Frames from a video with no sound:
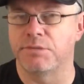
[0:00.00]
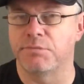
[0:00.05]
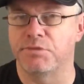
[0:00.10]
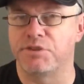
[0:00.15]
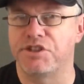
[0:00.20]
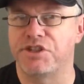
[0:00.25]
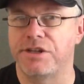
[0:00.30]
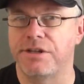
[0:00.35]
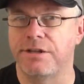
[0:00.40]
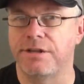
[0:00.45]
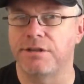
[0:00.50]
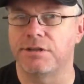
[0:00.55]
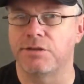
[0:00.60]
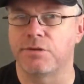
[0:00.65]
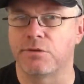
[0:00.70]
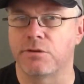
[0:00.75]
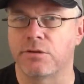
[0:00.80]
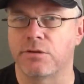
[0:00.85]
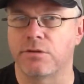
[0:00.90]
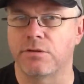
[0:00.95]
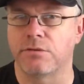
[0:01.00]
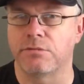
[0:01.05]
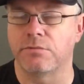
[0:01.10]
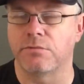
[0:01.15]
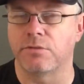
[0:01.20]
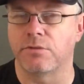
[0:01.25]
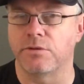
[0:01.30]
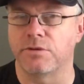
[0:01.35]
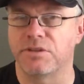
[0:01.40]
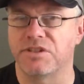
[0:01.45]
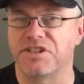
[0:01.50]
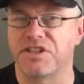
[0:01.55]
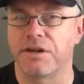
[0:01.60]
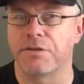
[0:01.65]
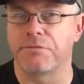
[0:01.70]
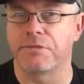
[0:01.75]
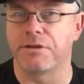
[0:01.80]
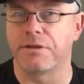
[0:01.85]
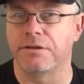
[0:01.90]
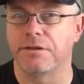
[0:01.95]
sheets or
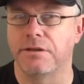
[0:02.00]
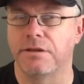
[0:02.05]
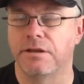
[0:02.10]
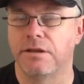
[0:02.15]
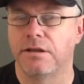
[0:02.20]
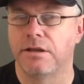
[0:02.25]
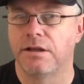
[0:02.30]
something